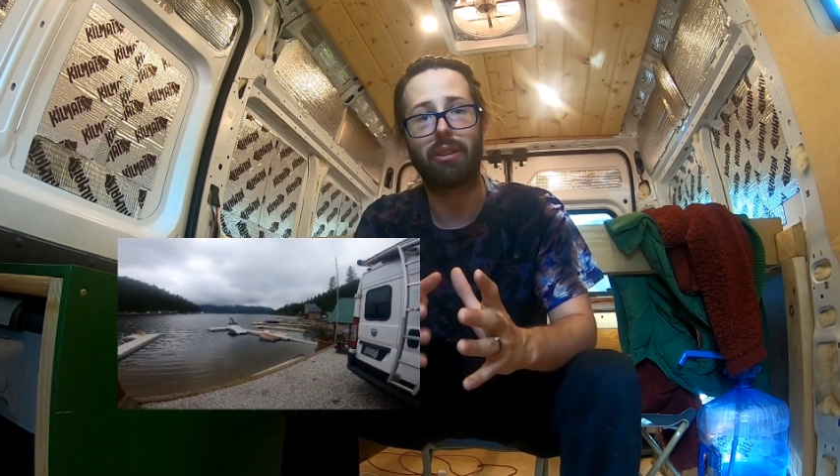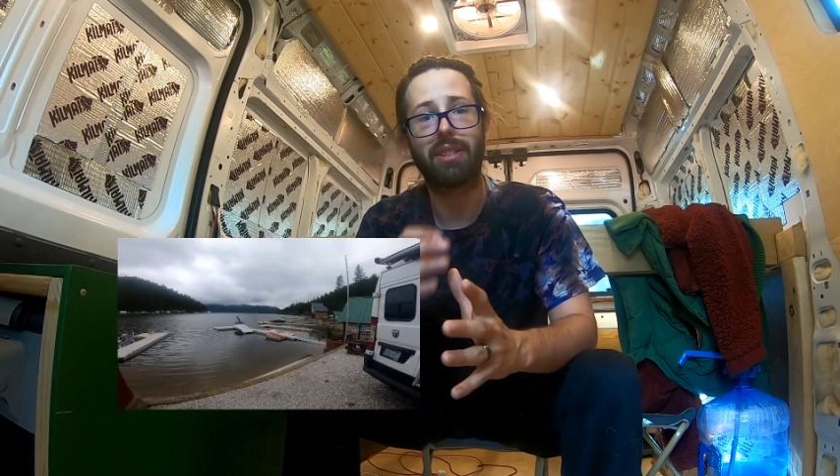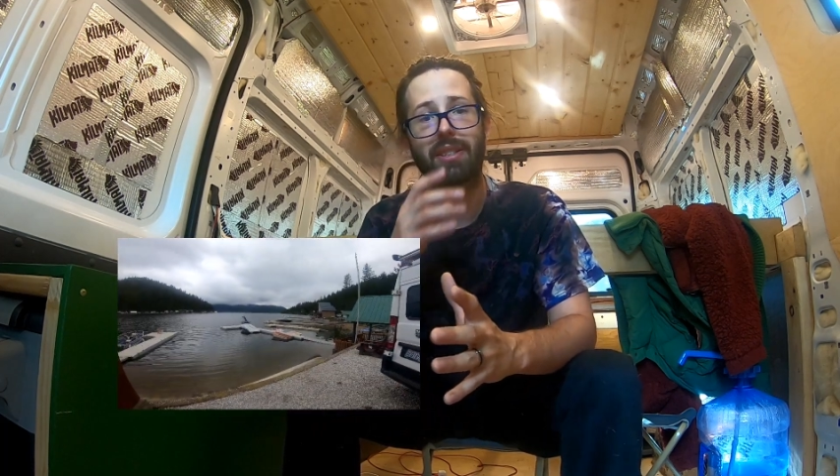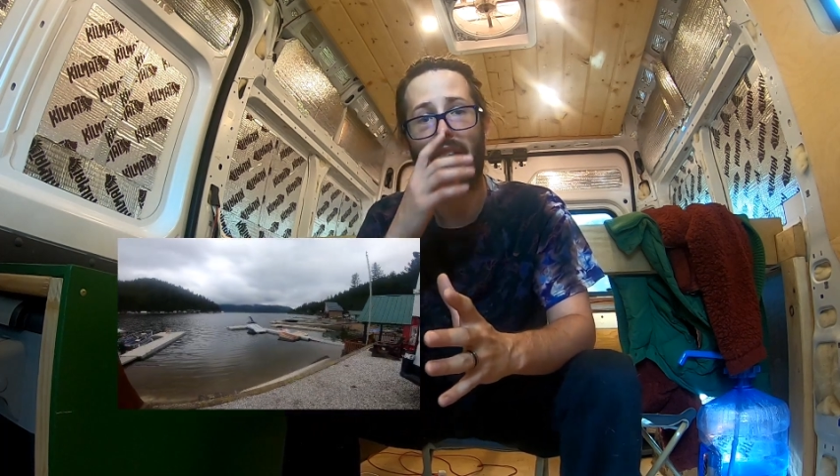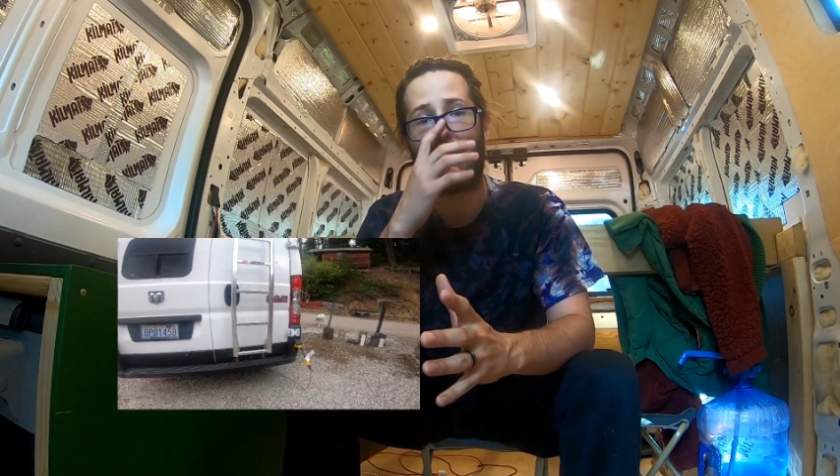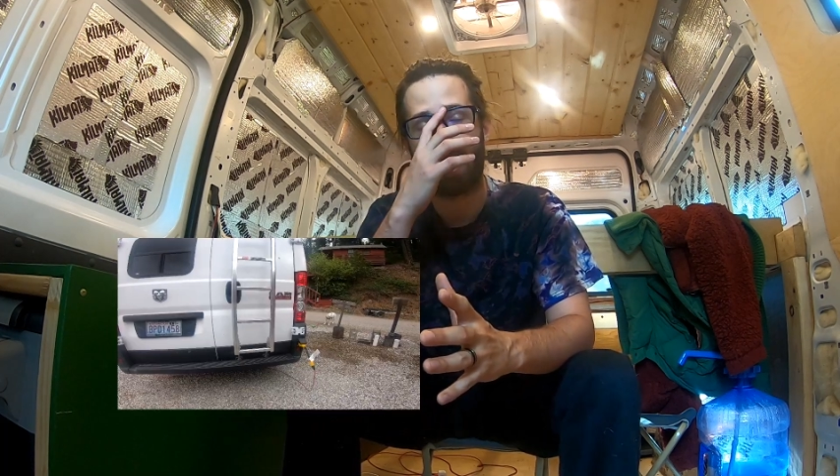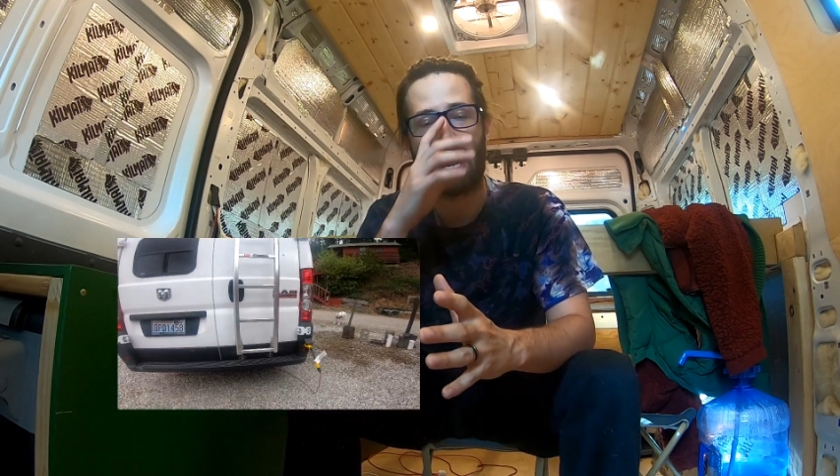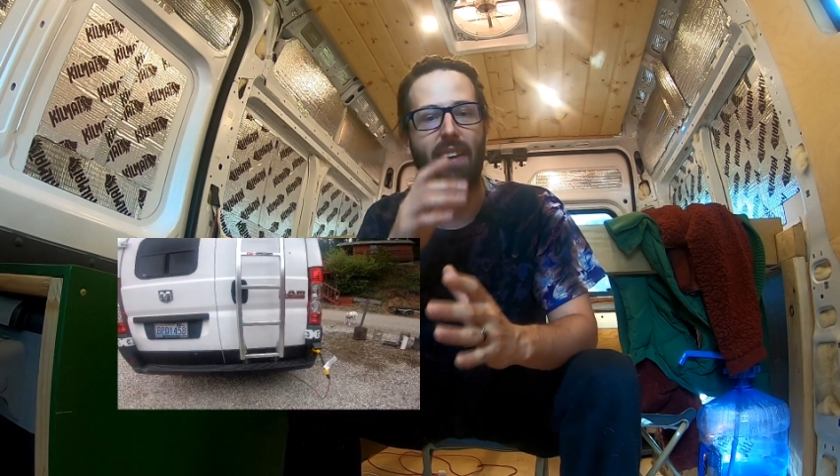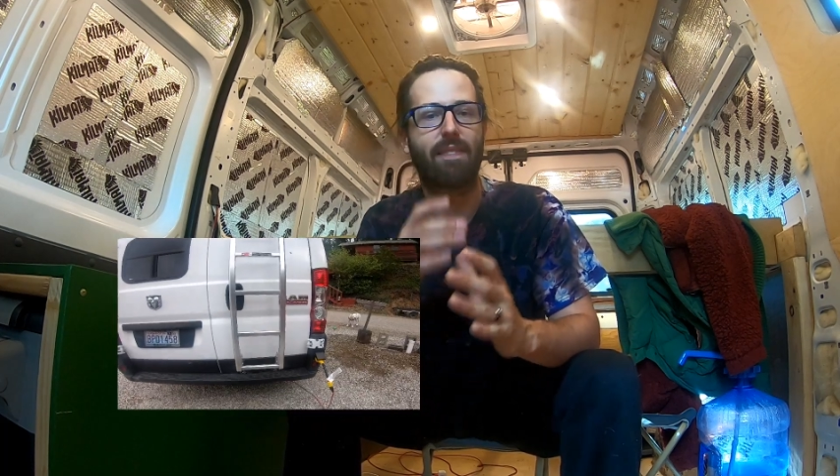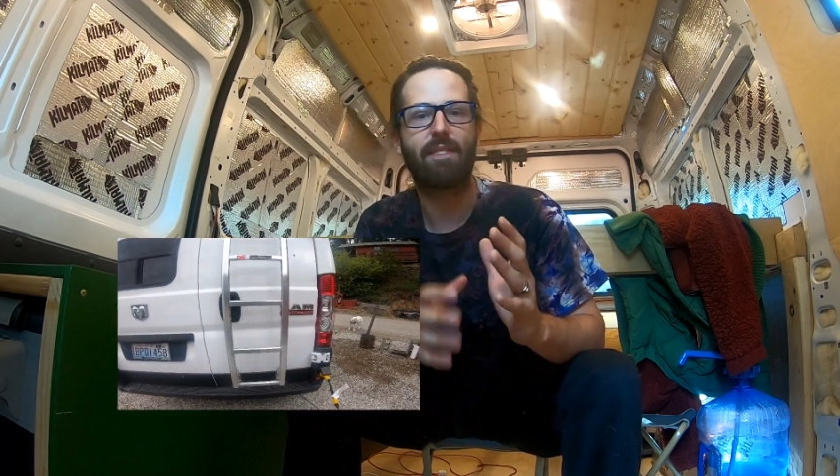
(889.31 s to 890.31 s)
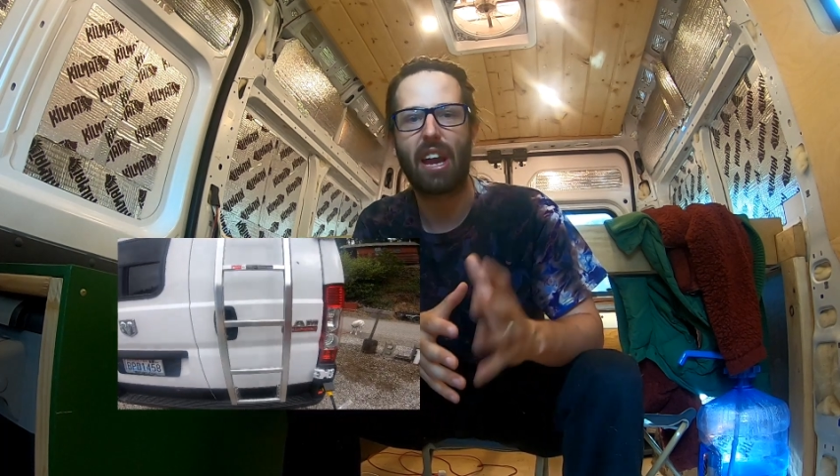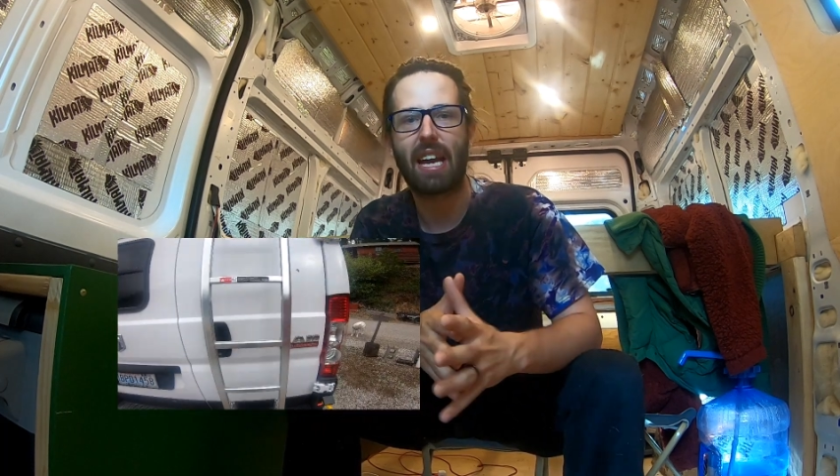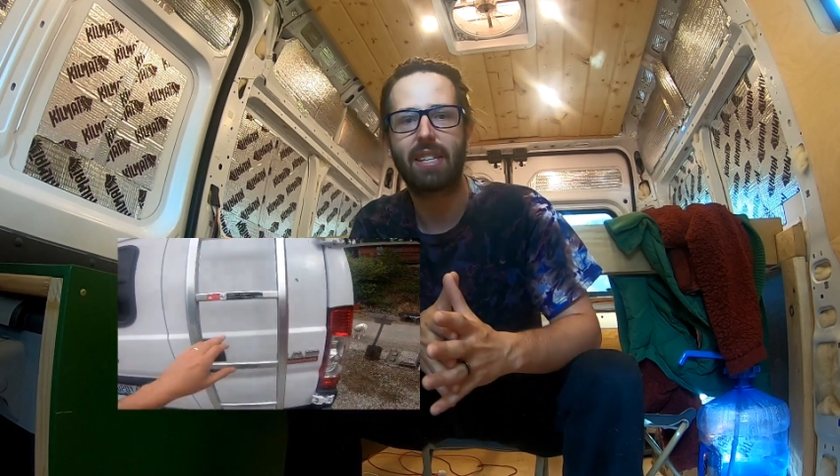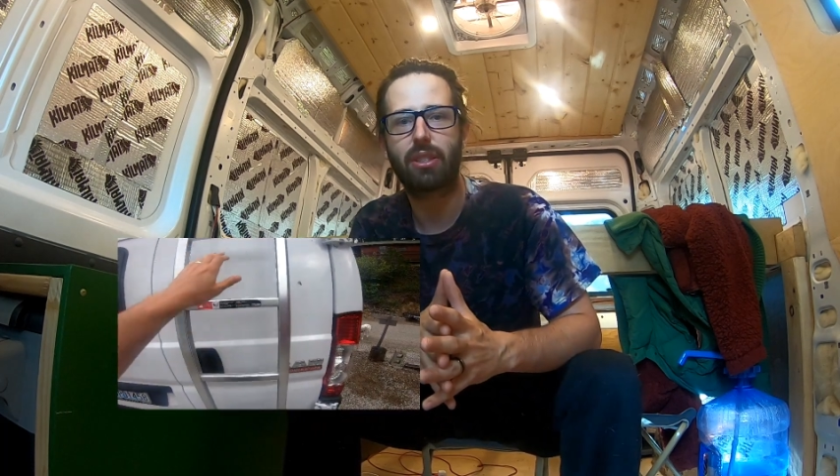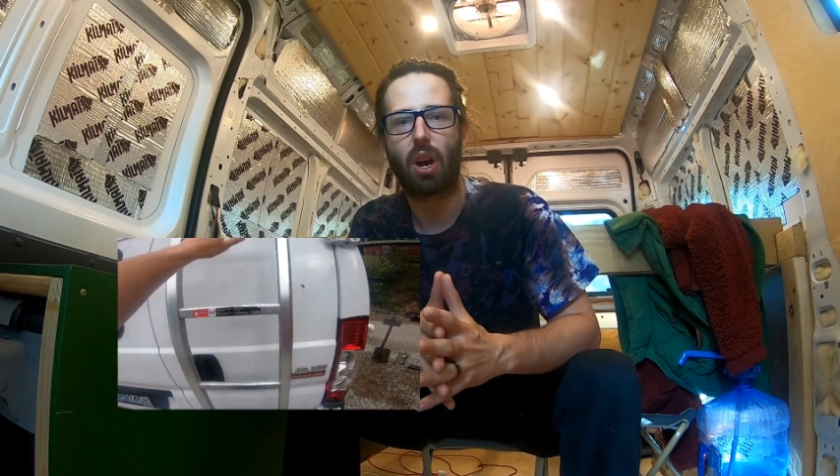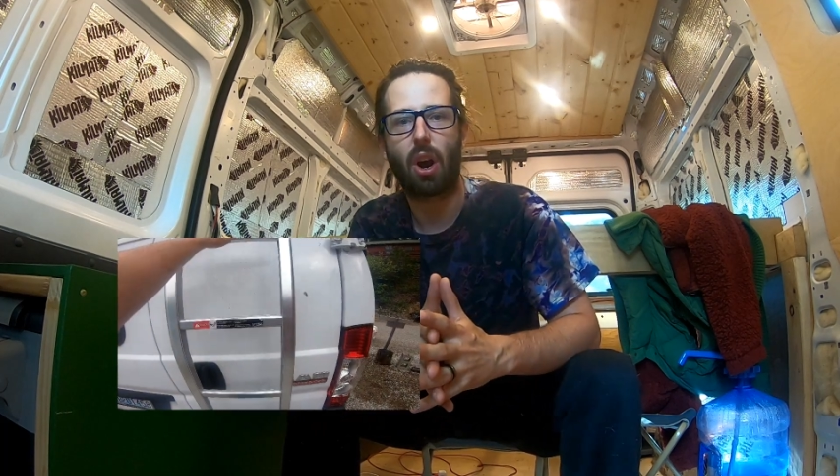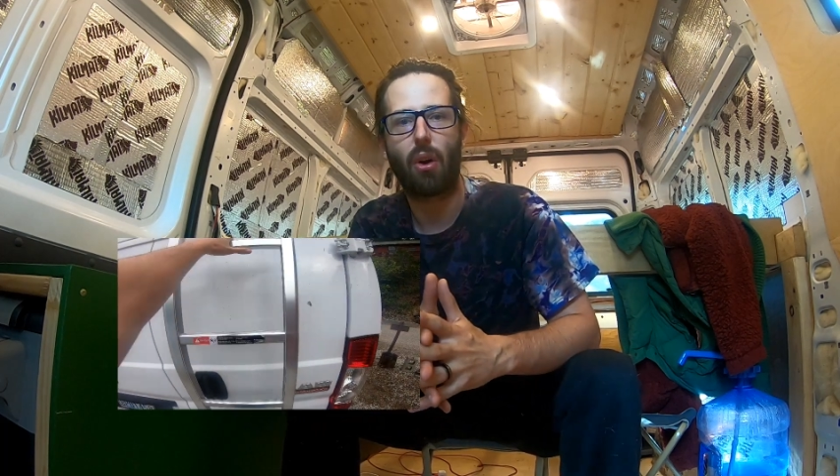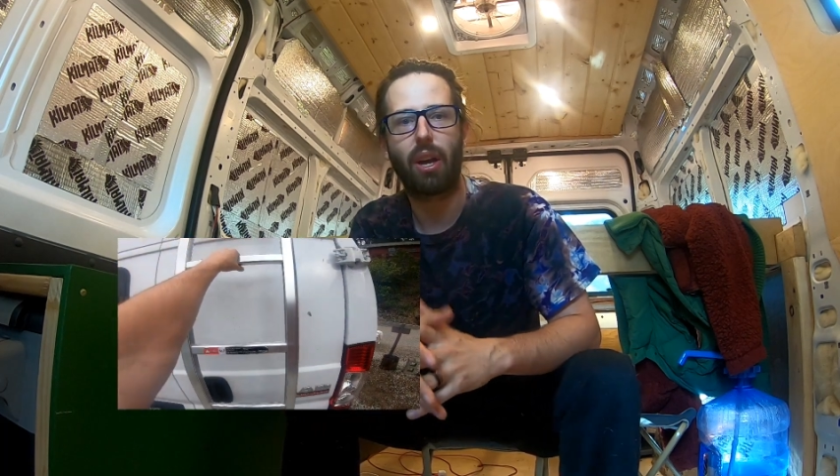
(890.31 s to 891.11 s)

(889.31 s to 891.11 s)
inside, have fans going.